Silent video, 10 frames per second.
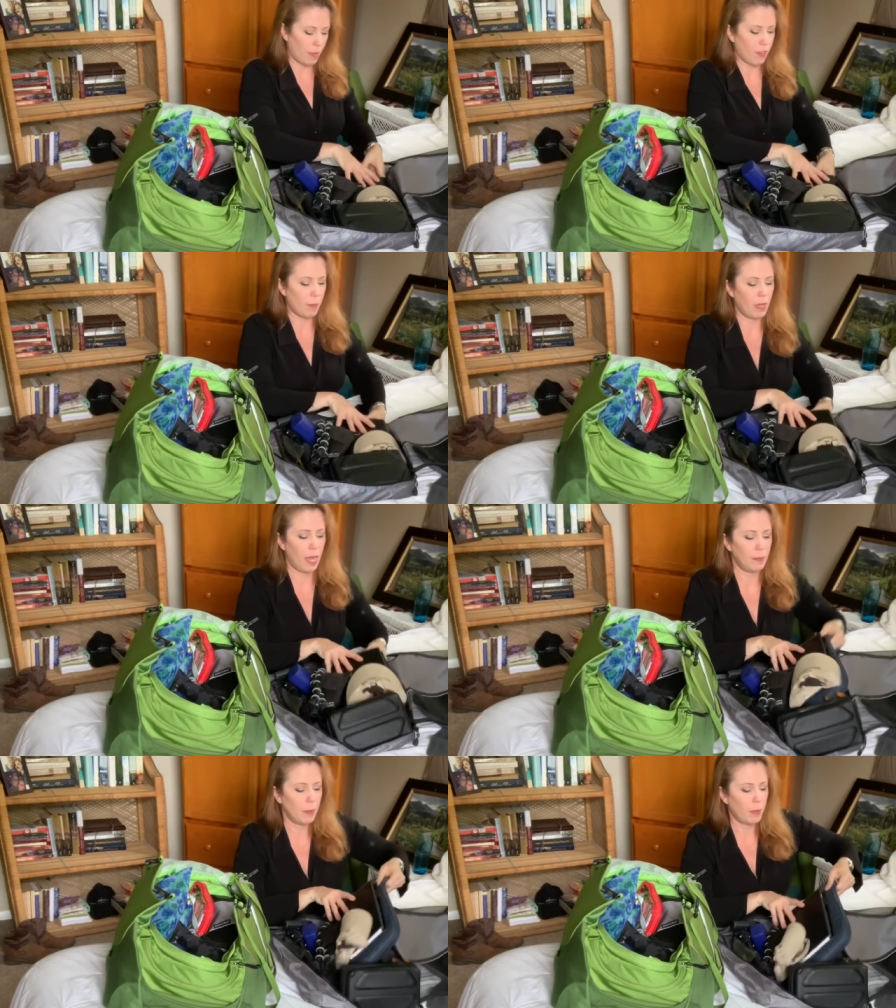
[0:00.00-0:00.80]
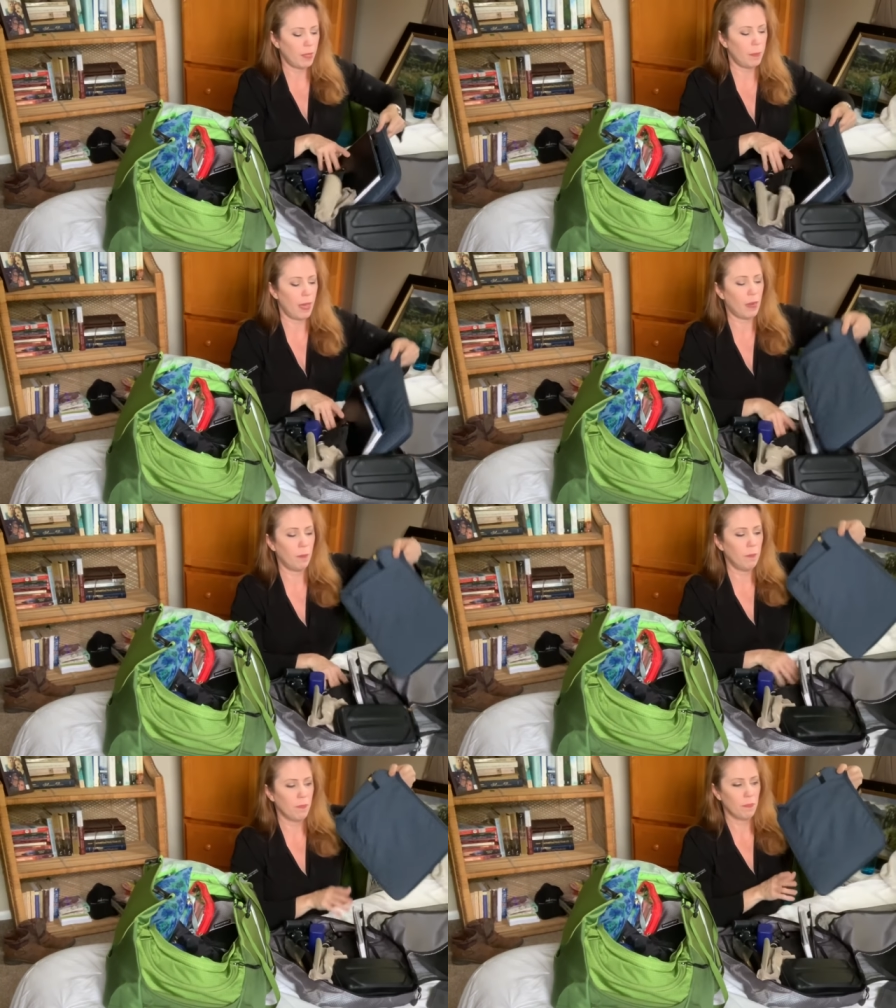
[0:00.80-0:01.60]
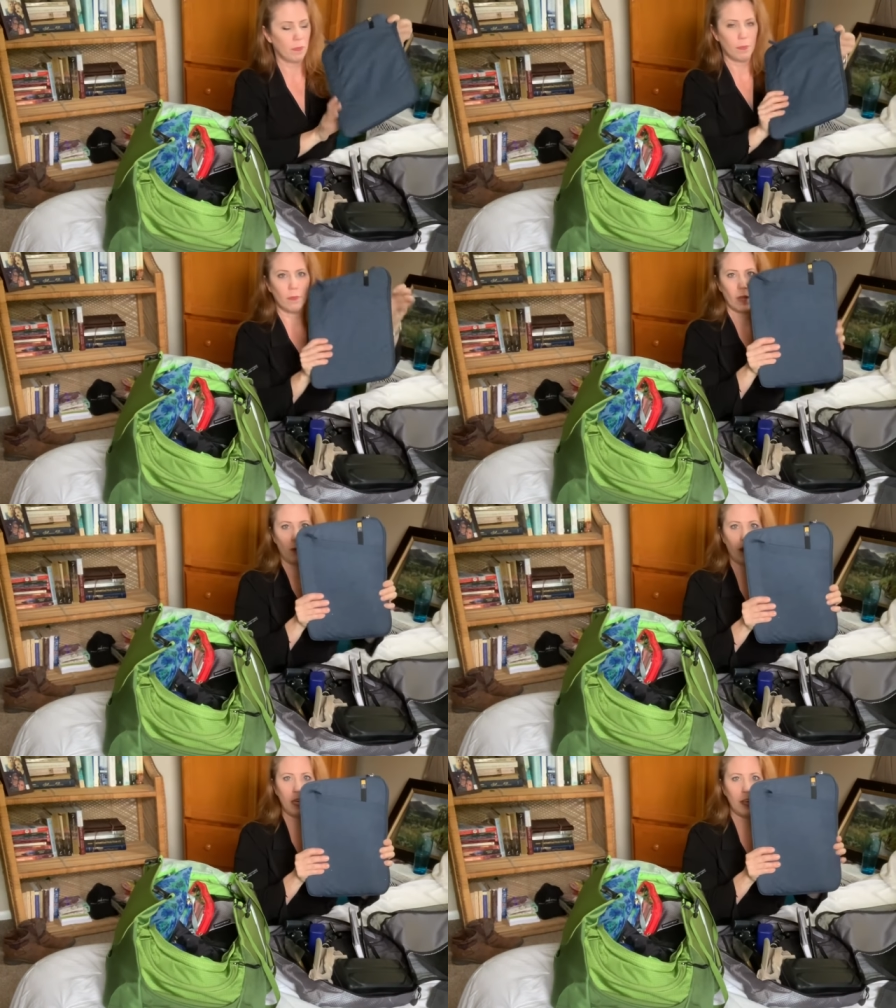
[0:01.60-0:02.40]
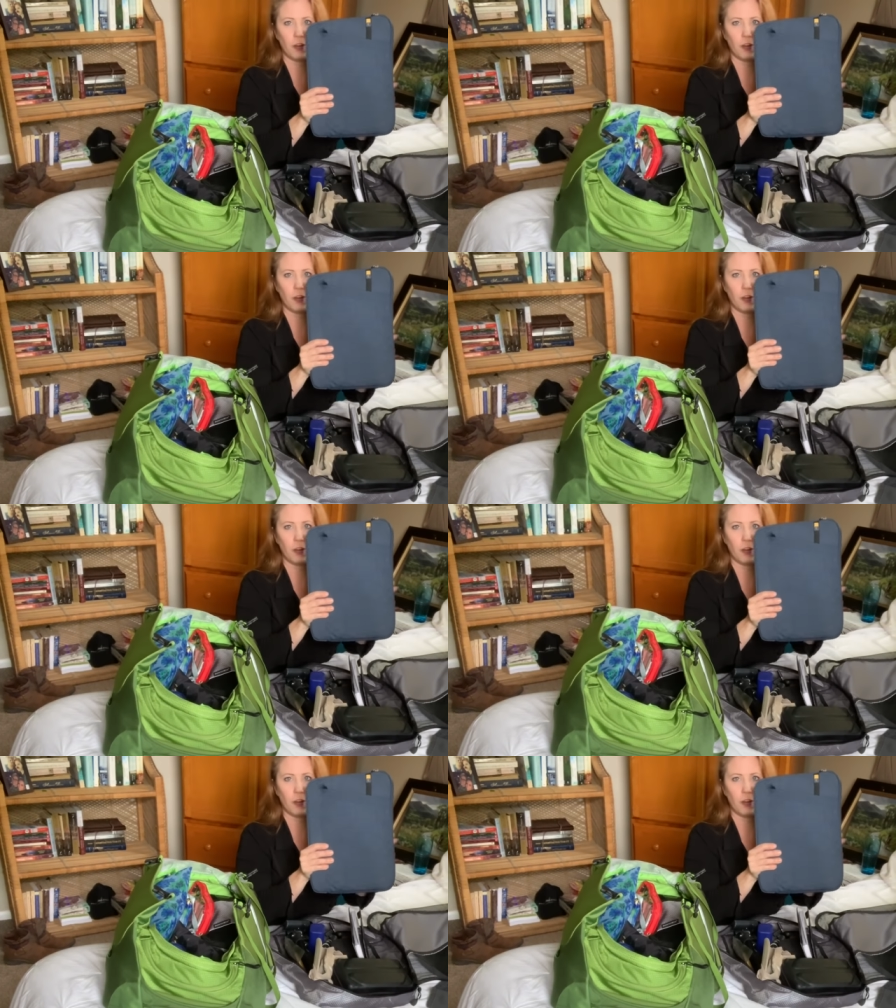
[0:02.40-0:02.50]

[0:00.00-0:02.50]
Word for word: I've got my laptop on the bottom right